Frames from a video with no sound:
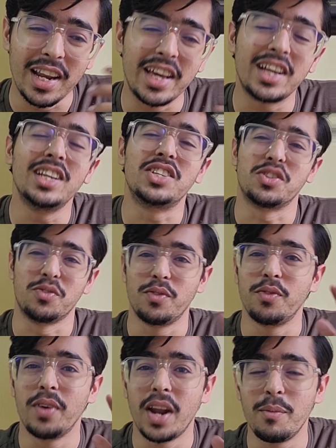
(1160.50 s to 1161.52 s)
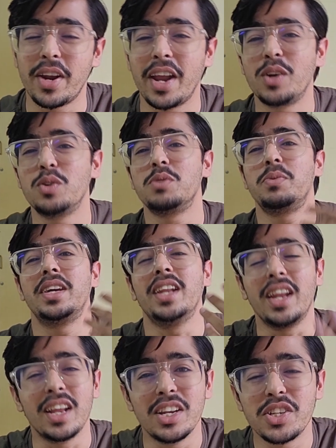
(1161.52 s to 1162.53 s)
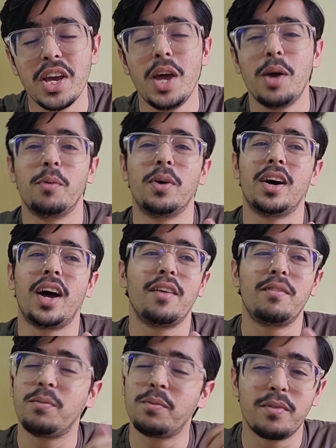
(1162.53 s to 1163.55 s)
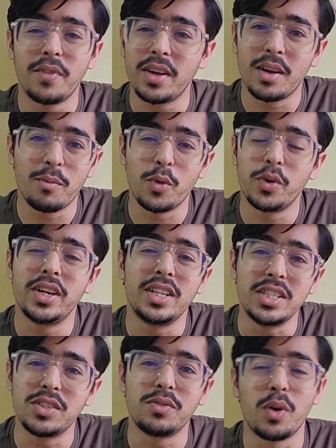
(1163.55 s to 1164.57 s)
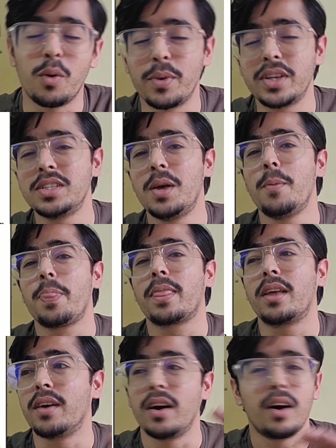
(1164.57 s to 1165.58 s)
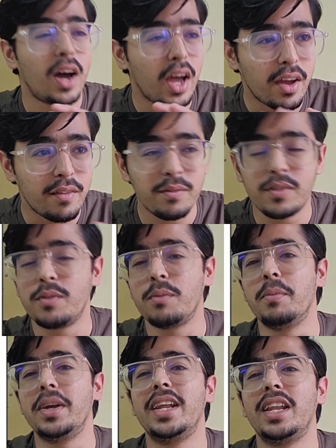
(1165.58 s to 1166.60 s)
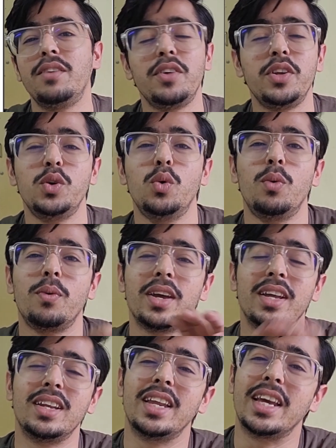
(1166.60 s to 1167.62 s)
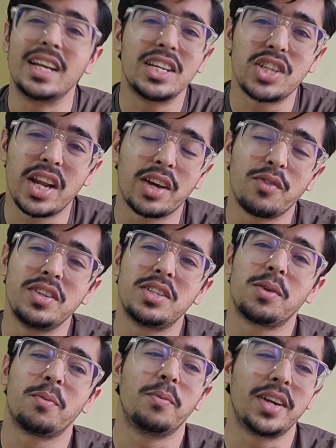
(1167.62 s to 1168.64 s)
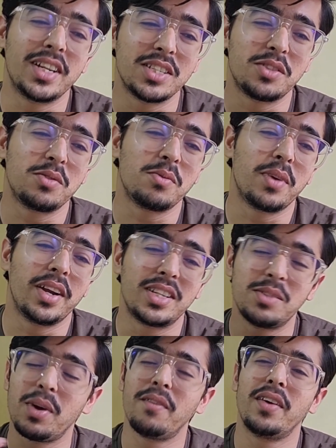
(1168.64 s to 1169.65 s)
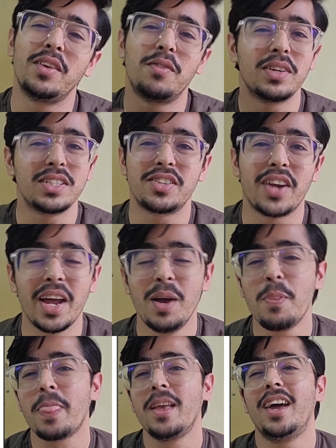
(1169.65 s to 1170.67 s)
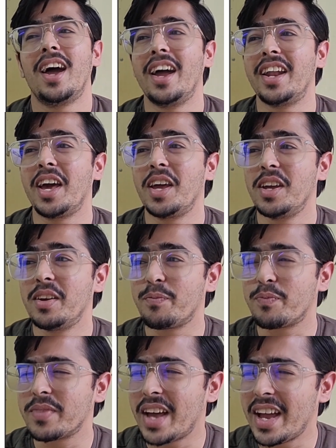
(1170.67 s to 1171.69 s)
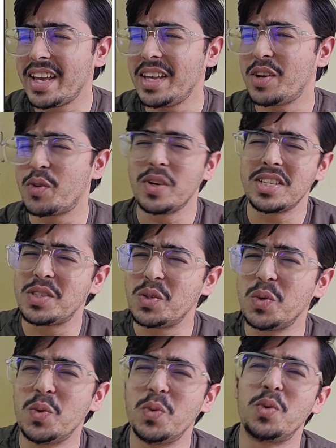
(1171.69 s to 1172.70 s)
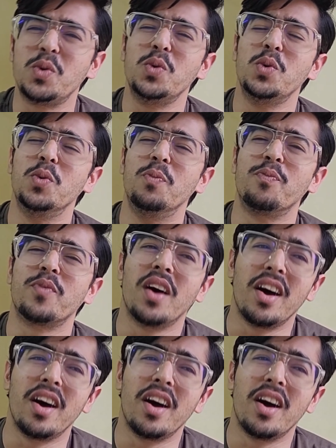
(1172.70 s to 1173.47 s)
English, when I'm trying to speak in English. I haven't uploaded these topics. I haven't made any video in English language, but it's my very first try, and I request you to